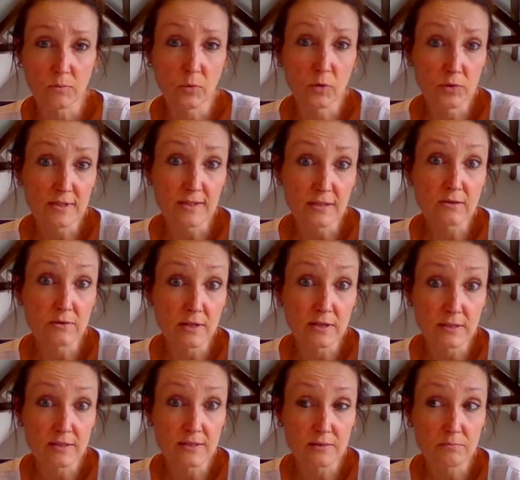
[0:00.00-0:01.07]
more
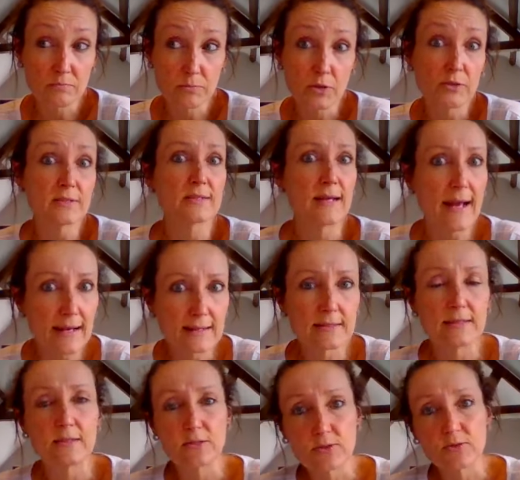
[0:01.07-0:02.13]
serious
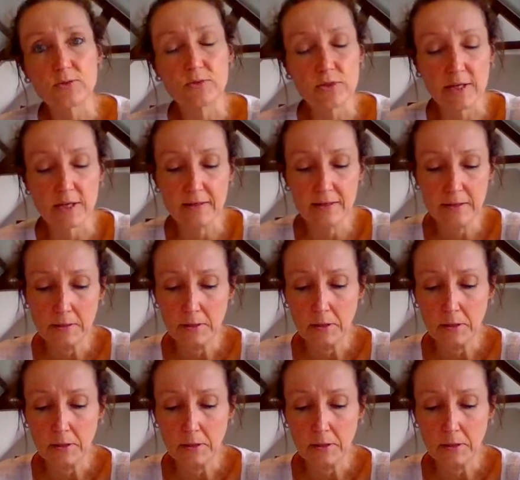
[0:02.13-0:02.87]
personality disorder?